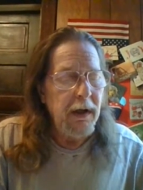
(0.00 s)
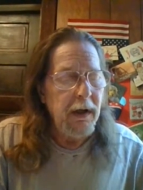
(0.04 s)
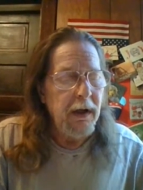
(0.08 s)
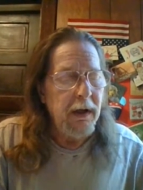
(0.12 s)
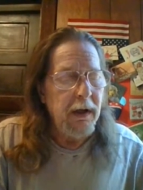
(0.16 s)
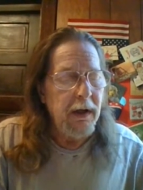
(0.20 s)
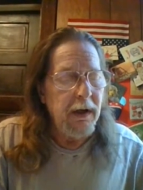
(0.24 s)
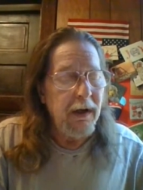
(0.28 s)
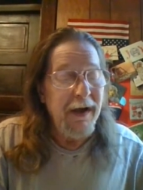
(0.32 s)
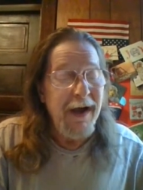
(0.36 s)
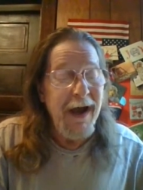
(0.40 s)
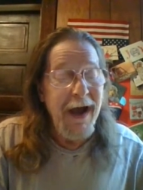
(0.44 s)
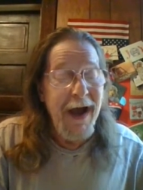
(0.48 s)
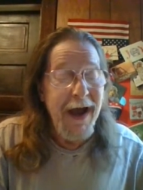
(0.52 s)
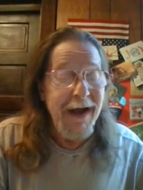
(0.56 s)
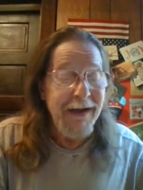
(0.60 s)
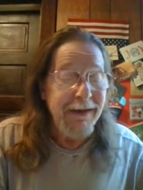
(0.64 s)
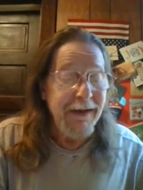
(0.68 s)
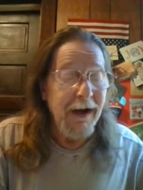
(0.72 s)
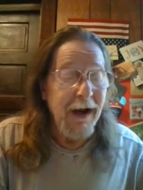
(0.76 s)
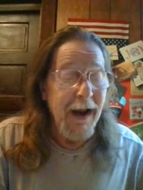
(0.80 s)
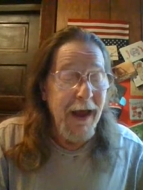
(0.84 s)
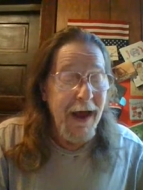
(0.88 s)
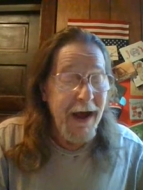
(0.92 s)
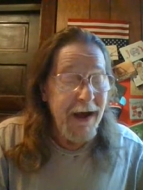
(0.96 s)
At
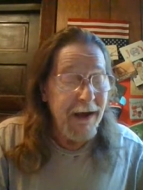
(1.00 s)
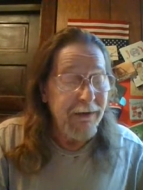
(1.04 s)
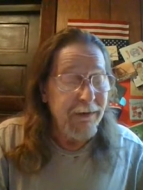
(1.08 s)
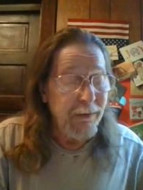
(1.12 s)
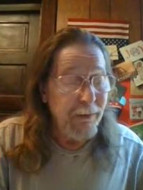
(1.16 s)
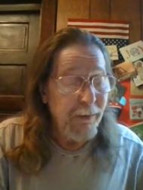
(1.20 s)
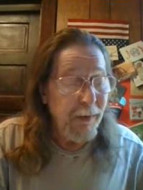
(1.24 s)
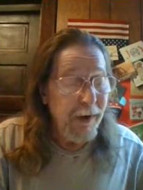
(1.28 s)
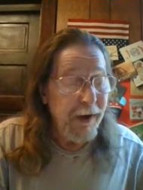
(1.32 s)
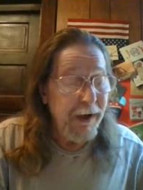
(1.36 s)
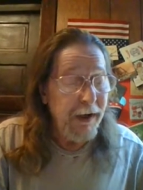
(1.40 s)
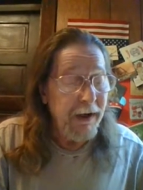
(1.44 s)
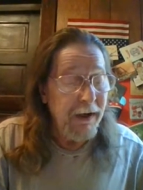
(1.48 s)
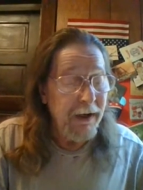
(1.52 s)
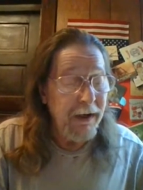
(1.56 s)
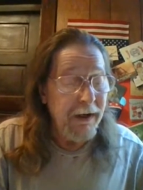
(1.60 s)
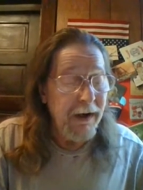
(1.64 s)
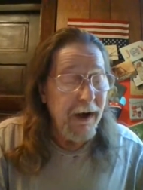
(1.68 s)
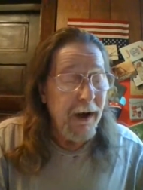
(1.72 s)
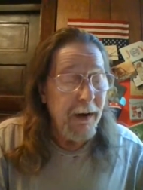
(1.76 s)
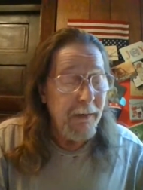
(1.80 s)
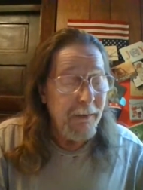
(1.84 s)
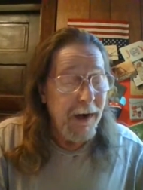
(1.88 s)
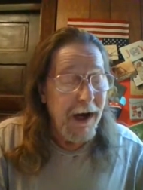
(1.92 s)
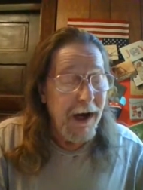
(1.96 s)
the last minute,
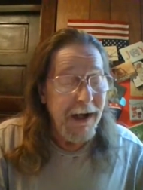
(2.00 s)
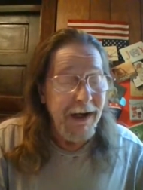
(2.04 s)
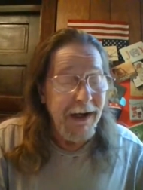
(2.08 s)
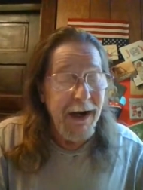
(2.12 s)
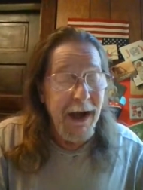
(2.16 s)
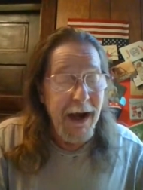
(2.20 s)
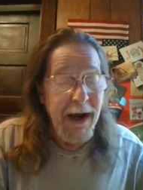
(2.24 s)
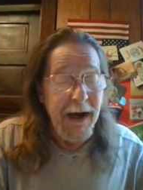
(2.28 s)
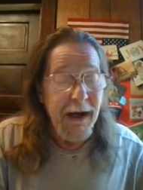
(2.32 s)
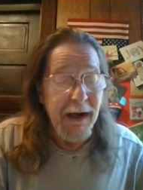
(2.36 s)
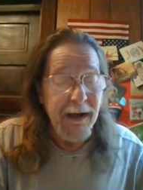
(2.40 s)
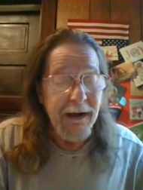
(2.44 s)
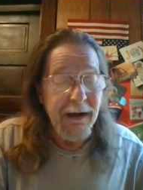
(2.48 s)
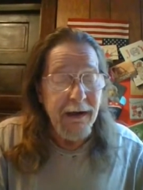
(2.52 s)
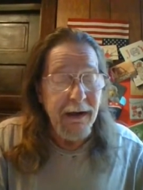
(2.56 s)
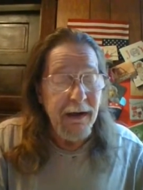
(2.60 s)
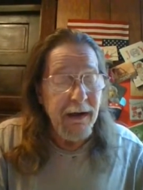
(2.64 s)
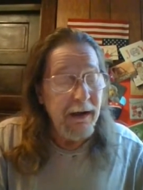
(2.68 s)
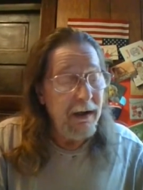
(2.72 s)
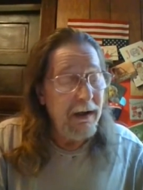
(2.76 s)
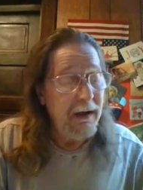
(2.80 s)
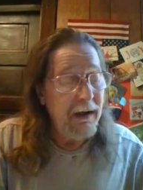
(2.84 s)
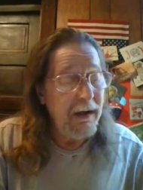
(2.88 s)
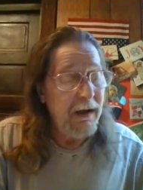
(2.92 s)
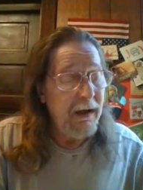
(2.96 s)
I might add,
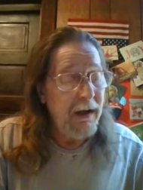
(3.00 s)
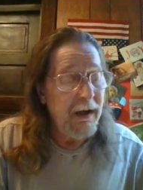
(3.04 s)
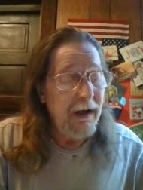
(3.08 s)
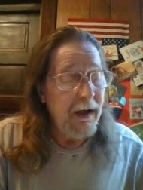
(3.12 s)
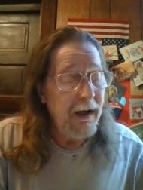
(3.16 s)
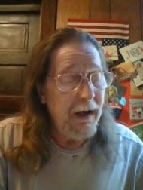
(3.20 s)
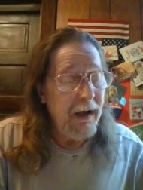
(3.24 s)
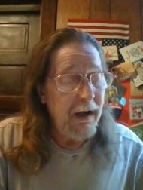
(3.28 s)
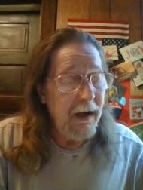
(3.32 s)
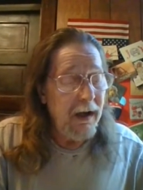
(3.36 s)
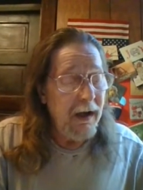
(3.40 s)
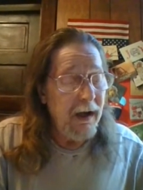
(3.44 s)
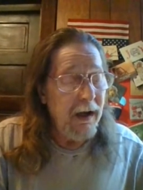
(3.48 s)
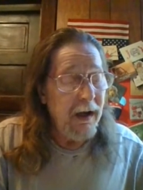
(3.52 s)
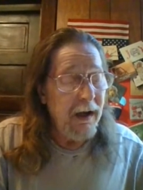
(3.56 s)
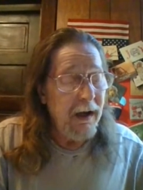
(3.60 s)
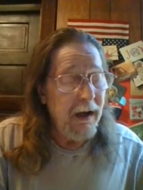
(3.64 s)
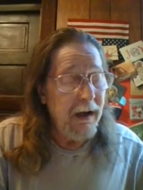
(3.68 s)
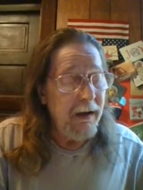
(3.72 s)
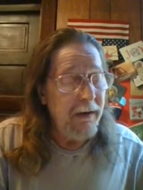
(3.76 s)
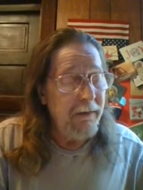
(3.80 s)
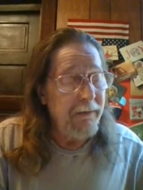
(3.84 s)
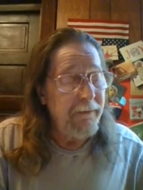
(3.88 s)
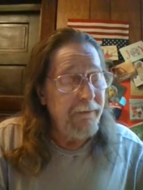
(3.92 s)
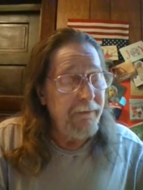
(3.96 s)

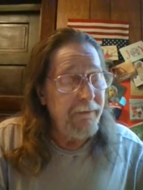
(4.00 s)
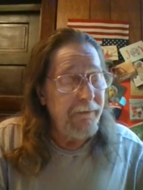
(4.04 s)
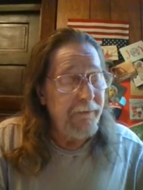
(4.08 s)
uh,